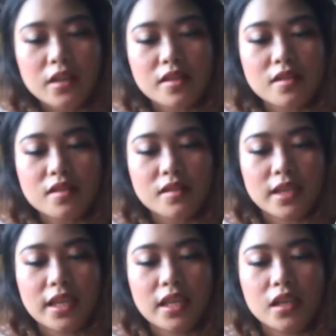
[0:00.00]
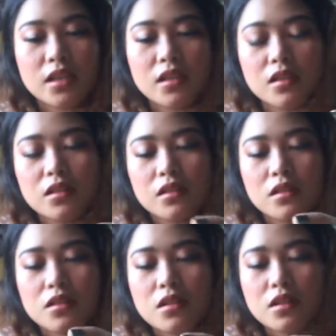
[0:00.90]
This is in
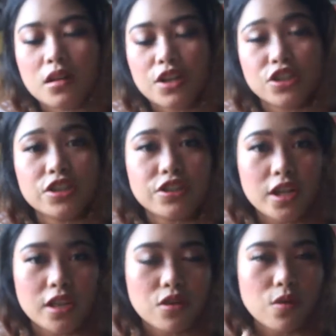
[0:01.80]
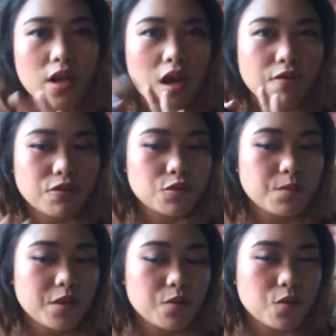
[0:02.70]
Russian Red, though I have
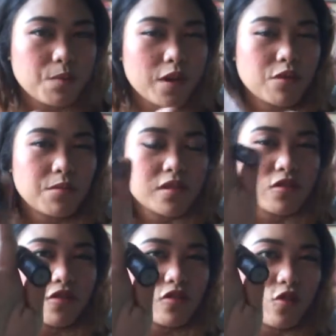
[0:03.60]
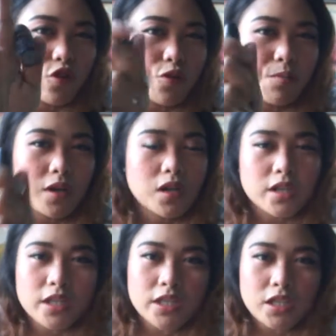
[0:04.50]
Ruby Woo, pero mas gusto ko yung
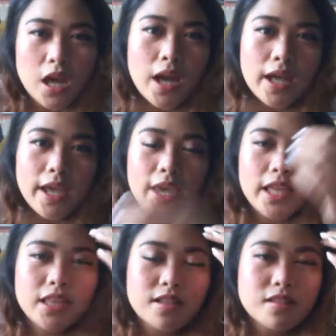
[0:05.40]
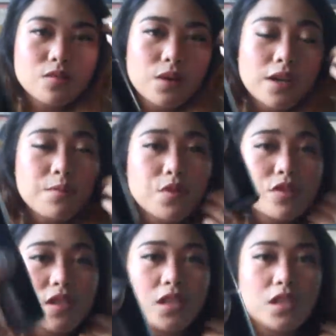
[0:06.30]
pagka-red niya. And this is what I'm
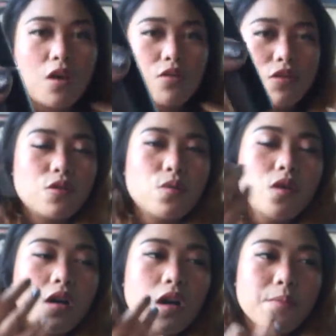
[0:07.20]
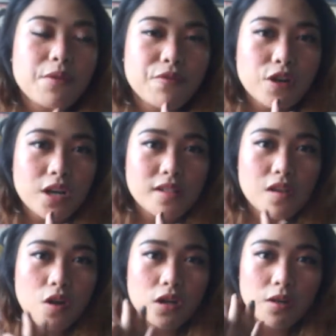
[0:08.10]
using now. Though, before
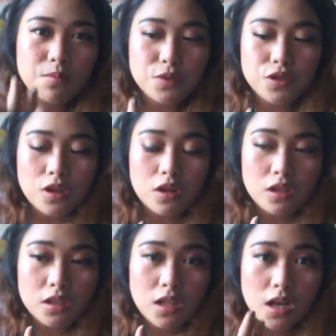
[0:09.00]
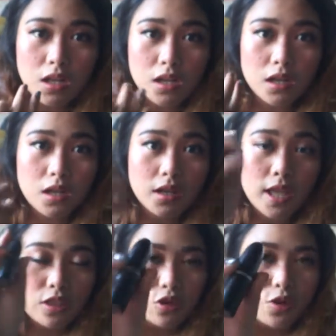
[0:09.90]
kasi ako nag-put on ng
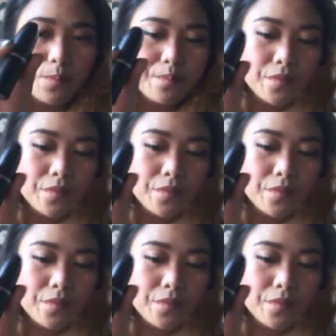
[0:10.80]
neto,